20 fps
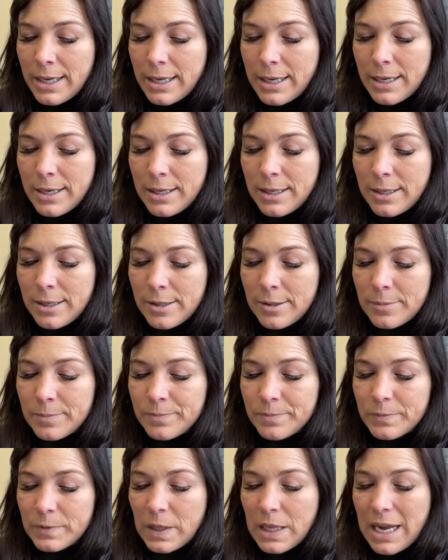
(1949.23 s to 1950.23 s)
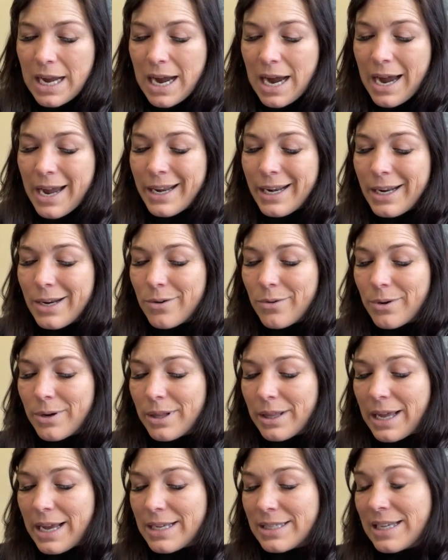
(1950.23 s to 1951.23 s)
Um, I didn't
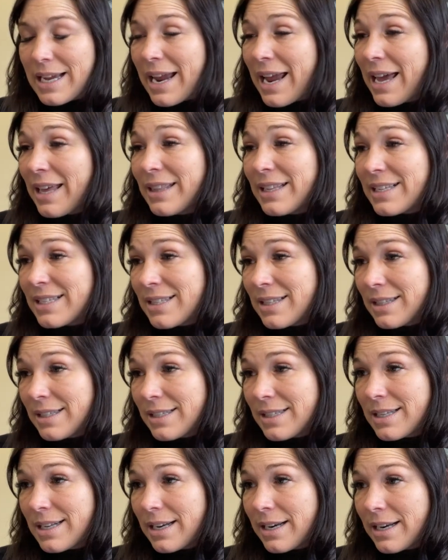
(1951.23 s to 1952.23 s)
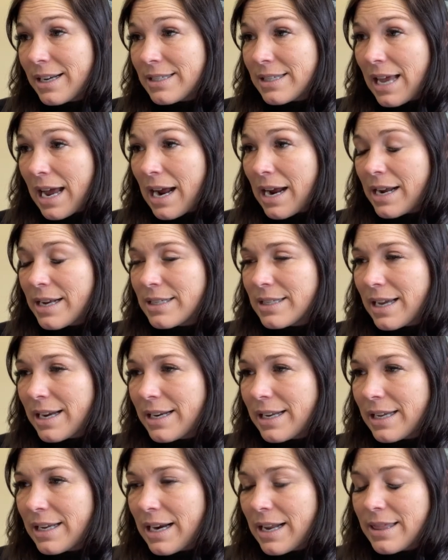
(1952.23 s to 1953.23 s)
realize I had these listed as high as I
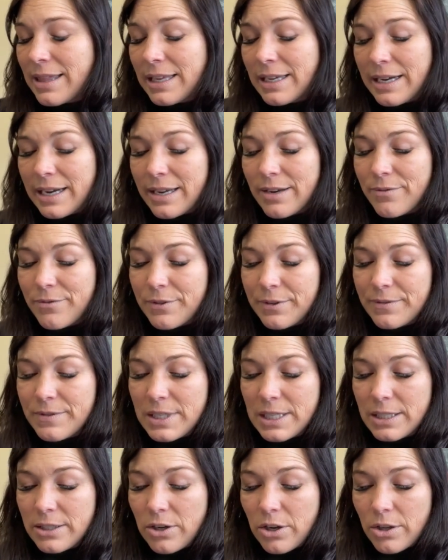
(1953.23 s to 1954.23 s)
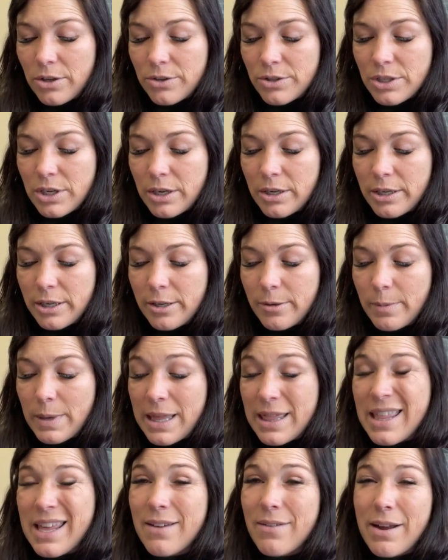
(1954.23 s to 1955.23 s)
did. I think I had $15 on them
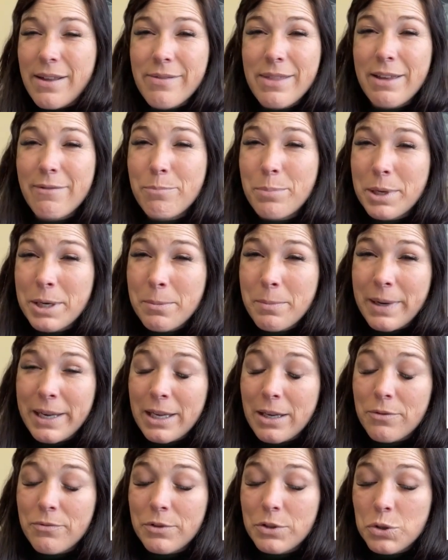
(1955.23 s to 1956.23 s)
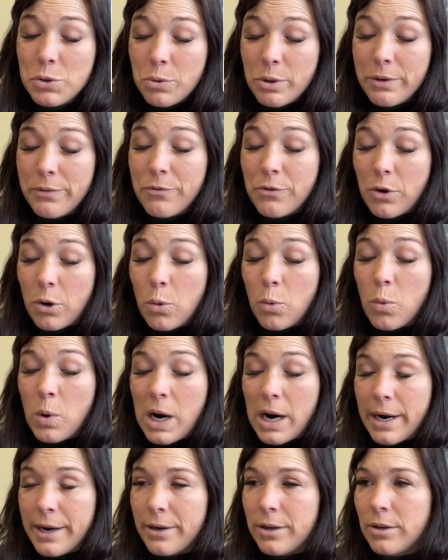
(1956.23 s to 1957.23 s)
and they, they've been in my inventory for a
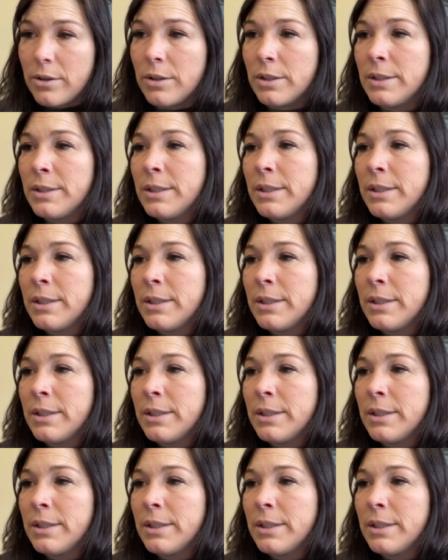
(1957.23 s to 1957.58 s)
while.